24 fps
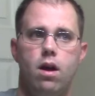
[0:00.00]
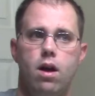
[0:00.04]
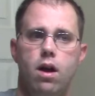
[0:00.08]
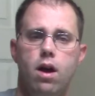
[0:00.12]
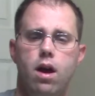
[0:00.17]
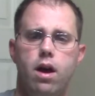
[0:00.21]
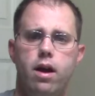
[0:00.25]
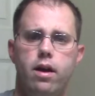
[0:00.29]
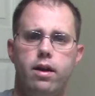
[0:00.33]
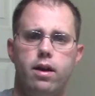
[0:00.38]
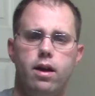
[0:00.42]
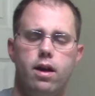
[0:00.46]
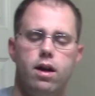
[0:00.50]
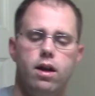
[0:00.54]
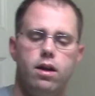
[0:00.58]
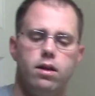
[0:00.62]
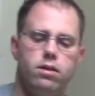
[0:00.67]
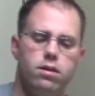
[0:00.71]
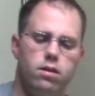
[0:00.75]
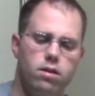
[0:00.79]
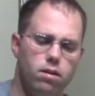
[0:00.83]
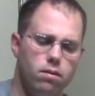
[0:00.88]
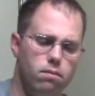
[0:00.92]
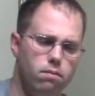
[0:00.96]
Hey
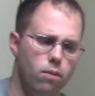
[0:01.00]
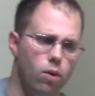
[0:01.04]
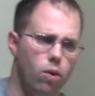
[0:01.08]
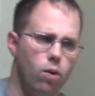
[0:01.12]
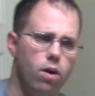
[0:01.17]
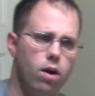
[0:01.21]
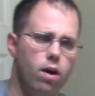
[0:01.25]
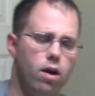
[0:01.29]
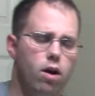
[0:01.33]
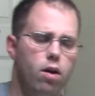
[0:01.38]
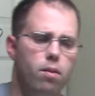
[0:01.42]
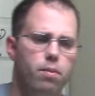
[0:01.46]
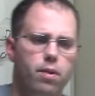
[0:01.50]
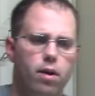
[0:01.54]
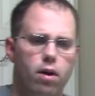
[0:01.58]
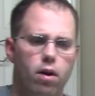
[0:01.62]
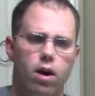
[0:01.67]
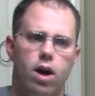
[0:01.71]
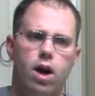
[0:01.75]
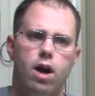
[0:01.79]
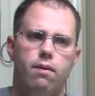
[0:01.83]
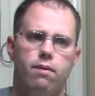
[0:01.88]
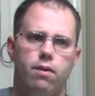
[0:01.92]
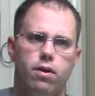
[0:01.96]
guys, good morning. Hope y'all
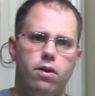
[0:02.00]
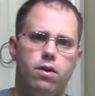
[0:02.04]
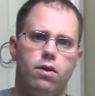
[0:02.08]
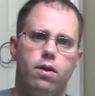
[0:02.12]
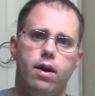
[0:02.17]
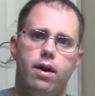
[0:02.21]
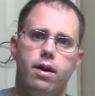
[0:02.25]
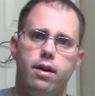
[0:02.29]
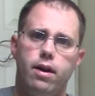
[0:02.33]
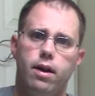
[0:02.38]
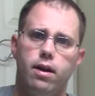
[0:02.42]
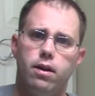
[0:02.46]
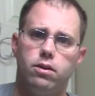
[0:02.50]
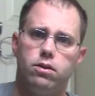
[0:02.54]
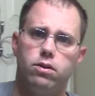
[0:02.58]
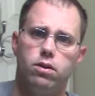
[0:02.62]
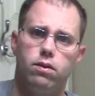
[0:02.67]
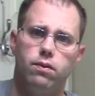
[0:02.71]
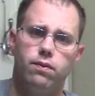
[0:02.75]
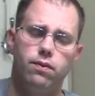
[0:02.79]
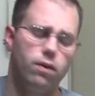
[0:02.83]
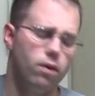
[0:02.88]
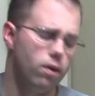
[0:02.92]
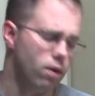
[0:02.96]
are having a great day
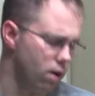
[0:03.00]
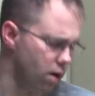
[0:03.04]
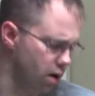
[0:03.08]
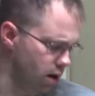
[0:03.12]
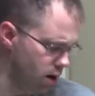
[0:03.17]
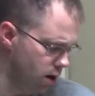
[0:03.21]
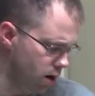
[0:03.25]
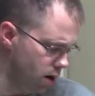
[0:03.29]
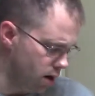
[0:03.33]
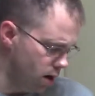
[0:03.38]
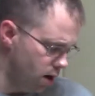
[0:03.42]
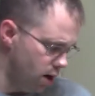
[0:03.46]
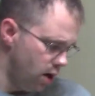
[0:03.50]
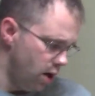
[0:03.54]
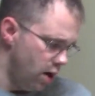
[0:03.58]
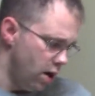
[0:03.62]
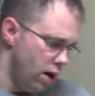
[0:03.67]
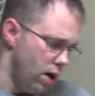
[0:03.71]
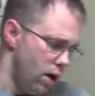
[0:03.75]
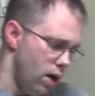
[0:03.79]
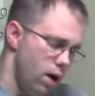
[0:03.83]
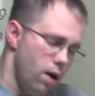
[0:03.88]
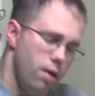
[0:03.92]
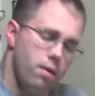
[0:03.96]
so far.
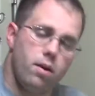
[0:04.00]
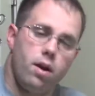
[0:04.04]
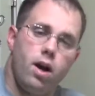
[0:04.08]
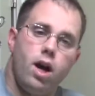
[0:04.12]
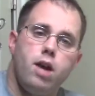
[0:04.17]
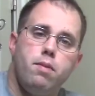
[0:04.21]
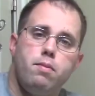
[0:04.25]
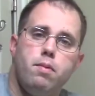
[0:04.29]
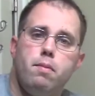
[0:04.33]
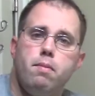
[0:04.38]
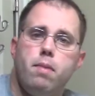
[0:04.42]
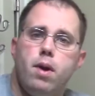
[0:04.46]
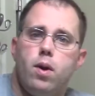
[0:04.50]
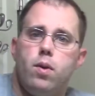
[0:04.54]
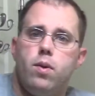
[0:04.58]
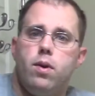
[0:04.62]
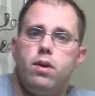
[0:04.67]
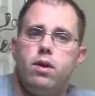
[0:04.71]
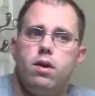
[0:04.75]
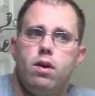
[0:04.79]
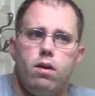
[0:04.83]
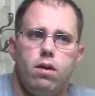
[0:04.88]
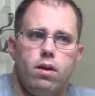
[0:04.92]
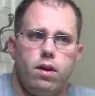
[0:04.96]
glad to be back
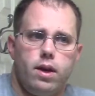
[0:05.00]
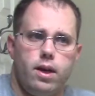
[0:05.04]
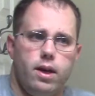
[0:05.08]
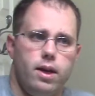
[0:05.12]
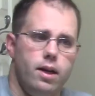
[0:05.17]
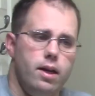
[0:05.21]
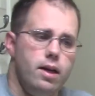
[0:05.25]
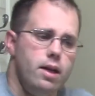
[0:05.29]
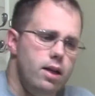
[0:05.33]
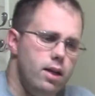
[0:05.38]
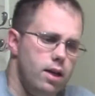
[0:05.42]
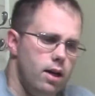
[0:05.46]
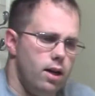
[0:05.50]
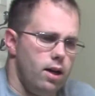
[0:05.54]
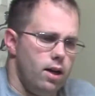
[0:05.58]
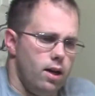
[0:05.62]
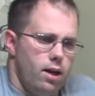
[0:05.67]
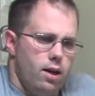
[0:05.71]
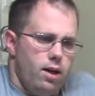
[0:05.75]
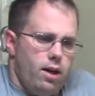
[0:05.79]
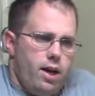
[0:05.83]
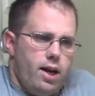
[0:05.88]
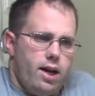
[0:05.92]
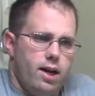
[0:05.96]
with y'all again.
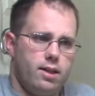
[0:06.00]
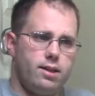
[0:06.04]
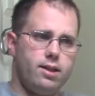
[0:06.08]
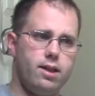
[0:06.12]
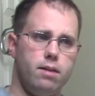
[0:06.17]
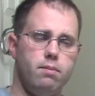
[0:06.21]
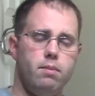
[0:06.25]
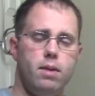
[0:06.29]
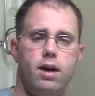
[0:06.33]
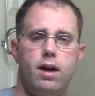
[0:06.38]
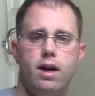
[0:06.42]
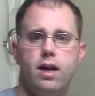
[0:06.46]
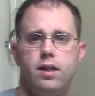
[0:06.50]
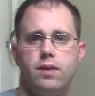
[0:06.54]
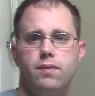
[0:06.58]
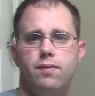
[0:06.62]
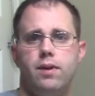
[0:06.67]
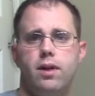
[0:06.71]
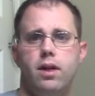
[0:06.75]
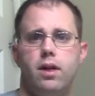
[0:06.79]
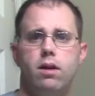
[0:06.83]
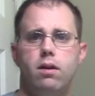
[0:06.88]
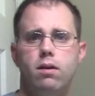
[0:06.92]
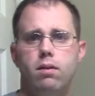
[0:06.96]
Uh, like I said in my last
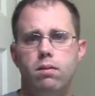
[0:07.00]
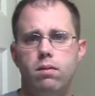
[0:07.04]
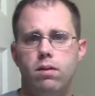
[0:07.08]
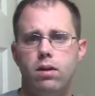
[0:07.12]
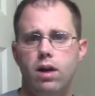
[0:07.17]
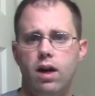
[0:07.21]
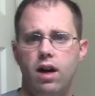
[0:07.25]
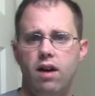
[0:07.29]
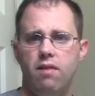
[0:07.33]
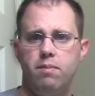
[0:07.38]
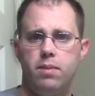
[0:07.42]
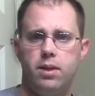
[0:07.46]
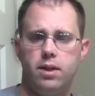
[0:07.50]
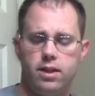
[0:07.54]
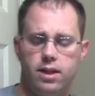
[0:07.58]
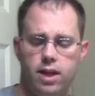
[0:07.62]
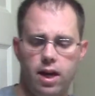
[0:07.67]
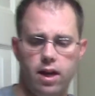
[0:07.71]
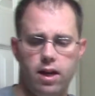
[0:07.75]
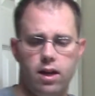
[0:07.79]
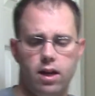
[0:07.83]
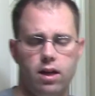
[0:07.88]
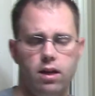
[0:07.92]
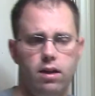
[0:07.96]
video, I've been
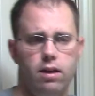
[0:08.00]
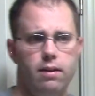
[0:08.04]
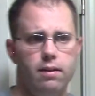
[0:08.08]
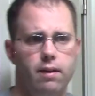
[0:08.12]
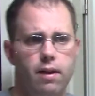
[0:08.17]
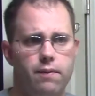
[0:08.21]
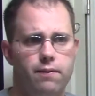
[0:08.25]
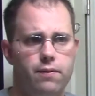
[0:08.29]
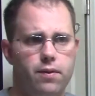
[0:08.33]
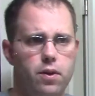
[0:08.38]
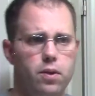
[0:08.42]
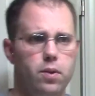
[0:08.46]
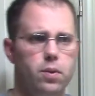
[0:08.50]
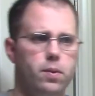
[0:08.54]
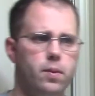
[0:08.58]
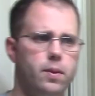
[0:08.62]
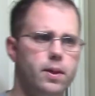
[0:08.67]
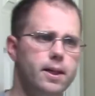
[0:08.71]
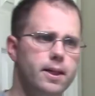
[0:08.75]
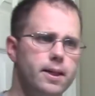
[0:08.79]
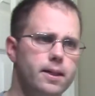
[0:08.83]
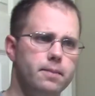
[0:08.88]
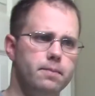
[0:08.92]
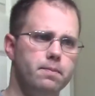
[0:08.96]
taking a, a few
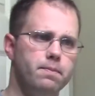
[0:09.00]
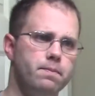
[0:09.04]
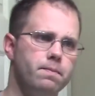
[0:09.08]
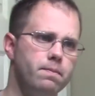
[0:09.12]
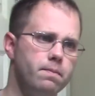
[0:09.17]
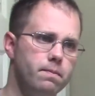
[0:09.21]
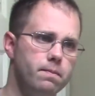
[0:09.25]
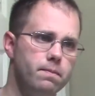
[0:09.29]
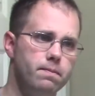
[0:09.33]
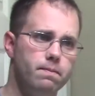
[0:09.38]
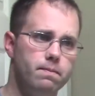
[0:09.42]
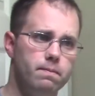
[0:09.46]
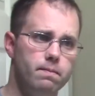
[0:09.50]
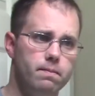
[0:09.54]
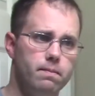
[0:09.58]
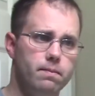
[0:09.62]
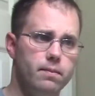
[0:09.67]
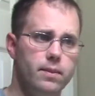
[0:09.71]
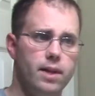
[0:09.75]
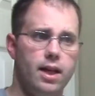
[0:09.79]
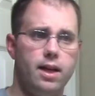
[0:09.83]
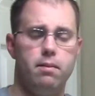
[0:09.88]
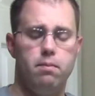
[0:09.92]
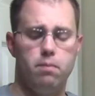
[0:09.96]
um,
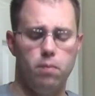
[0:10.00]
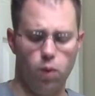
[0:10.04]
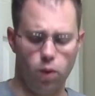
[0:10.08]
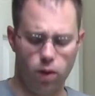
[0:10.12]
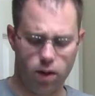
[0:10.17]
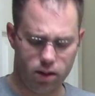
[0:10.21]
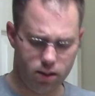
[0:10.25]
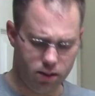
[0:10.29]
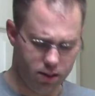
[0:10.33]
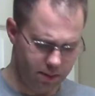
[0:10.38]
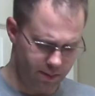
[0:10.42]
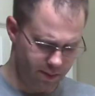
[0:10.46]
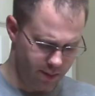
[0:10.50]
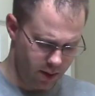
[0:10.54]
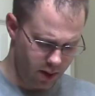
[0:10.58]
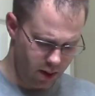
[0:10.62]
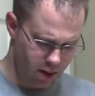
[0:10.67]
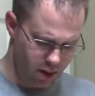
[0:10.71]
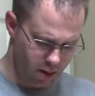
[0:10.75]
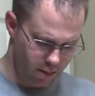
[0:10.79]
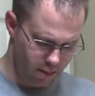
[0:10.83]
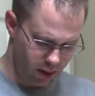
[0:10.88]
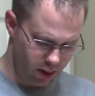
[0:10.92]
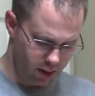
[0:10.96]
late mornings.
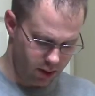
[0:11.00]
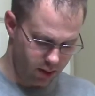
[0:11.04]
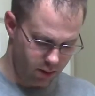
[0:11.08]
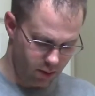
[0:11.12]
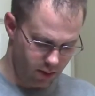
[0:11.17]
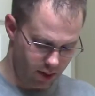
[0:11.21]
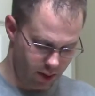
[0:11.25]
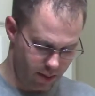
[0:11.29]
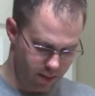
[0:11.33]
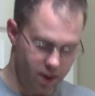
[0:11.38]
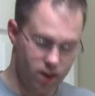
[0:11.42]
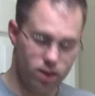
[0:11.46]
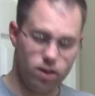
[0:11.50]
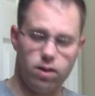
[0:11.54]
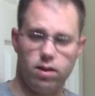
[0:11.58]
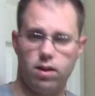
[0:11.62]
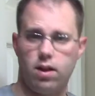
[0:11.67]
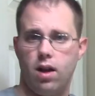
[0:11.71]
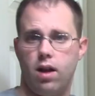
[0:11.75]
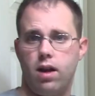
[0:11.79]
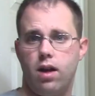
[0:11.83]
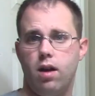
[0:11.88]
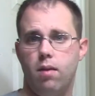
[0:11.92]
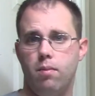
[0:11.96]
Basically, what that means is
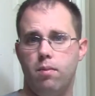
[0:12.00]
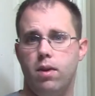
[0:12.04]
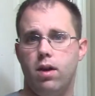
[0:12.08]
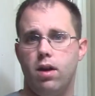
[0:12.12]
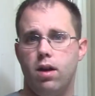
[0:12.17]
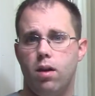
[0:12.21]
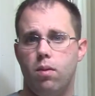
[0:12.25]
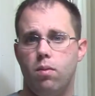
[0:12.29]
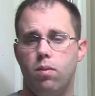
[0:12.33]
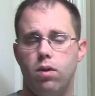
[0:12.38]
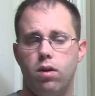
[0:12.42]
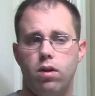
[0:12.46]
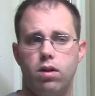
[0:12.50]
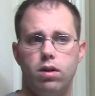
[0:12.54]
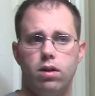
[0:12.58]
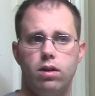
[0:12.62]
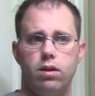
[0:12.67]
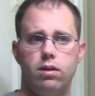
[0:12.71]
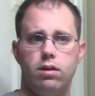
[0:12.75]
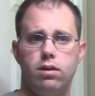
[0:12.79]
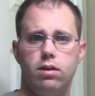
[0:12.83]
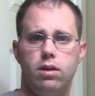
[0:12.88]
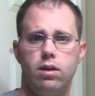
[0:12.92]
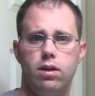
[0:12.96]
I come in and work
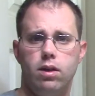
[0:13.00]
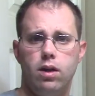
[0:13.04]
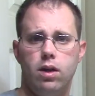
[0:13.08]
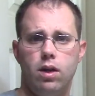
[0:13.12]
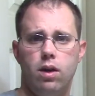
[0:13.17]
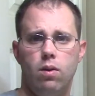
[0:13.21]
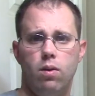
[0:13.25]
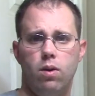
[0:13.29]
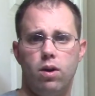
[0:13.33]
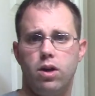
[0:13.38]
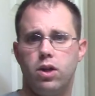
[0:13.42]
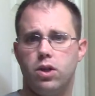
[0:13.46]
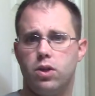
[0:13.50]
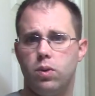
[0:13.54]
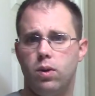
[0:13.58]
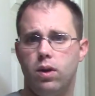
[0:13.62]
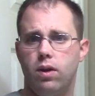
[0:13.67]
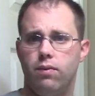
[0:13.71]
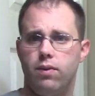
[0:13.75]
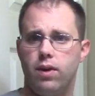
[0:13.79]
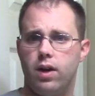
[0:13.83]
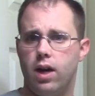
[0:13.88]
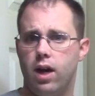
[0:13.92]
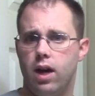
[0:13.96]
a work a
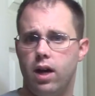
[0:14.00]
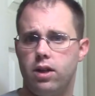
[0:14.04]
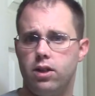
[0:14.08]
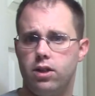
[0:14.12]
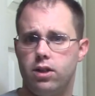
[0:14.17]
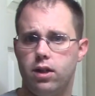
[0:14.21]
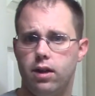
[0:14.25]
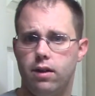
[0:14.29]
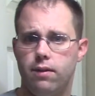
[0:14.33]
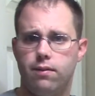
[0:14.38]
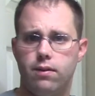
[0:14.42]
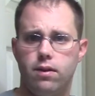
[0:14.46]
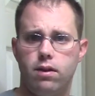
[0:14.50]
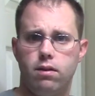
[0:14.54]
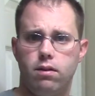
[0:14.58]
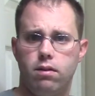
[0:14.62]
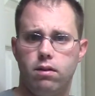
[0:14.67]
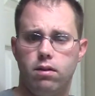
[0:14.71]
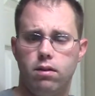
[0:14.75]
12 to 9 shift.